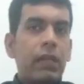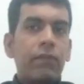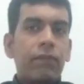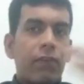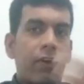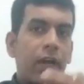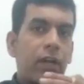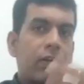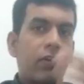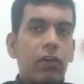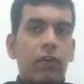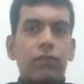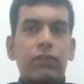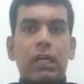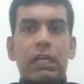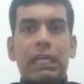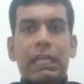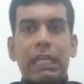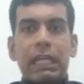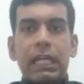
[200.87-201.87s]
in front of
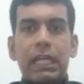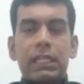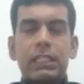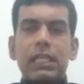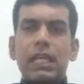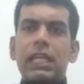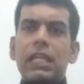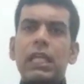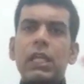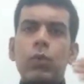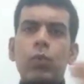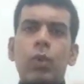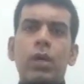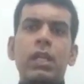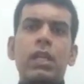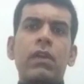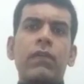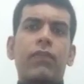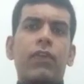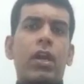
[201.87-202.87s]
the kids, and
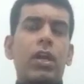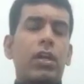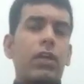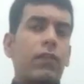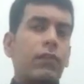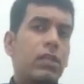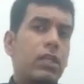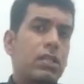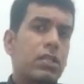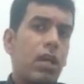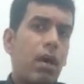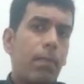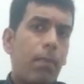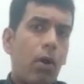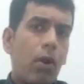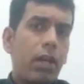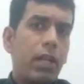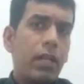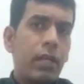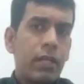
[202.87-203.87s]
even in front of the
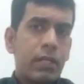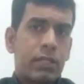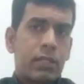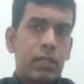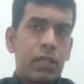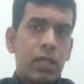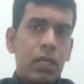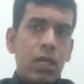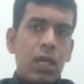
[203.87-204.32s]
subordinate?